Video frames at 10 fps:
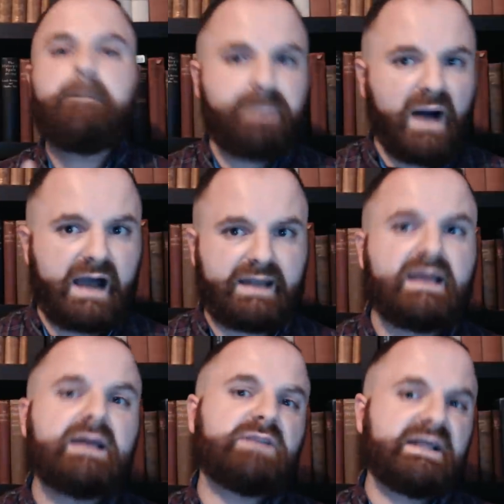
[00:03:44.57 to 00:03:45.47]
But
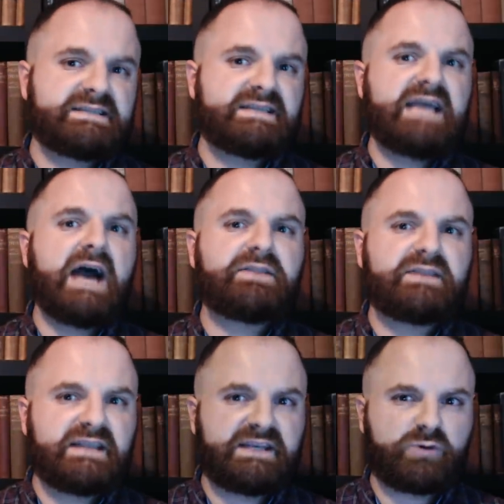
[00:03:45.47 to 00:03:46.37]
let's get down to the
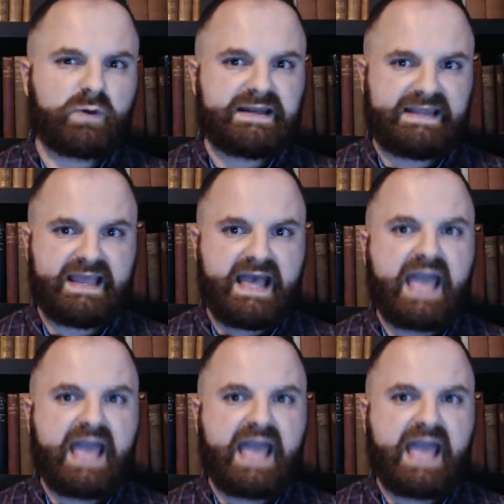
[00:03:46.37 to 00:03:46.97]
nitty-gritty,